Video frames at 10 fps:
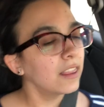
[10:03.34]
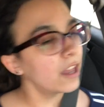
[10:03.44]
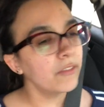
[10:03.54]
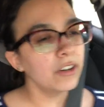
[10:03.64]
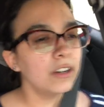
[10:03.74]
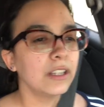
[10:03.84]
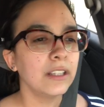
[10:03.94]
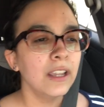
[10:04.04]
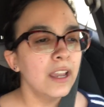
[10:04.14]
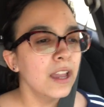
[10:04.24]
love her
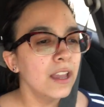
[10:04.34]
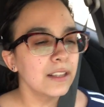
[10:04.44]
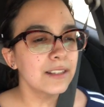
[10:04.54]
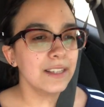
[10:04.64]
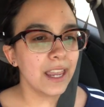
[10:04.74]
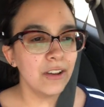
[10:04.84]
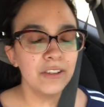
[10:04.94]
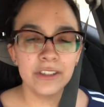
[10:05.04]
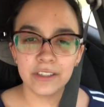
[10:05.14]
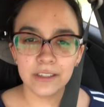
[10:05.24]
and
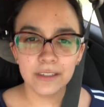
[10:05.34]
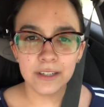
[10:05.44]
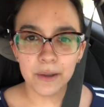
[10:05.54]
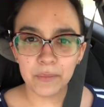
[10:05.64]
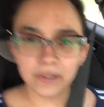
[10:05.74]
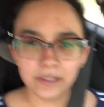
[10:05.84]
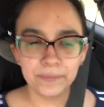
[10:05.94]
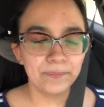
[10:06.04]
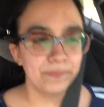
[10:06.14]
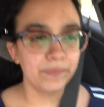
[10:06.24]
scale is just a number
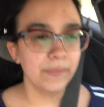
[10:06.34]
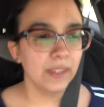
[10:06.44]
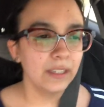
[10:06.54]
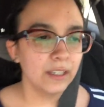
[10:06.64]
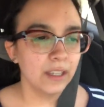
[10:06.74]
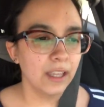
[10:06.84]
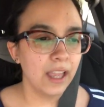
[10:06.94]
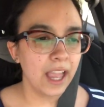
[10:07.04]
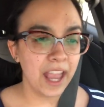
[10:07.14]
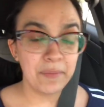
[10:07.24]

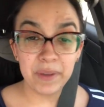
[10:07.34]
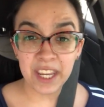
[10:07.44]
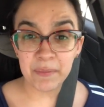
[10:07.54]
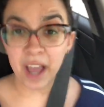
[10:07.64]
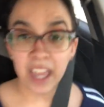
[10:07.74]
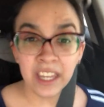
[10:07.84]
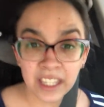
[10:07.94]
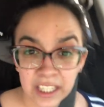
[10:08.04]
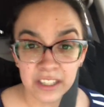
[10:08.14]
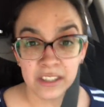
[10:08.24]
and
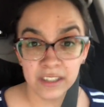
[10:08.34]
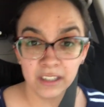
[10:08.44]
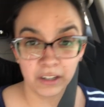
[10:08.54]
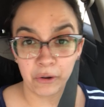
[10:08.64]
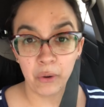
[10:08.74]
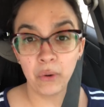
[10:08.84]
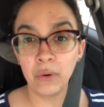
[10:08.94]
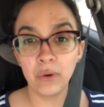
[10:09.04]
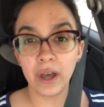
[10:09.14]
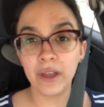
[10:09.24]
BMI is a
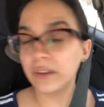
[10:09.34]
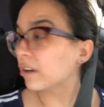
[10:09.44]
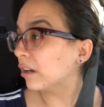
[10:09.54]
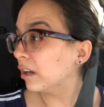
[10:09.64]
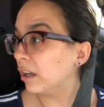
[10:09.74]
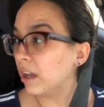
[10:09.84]
whole other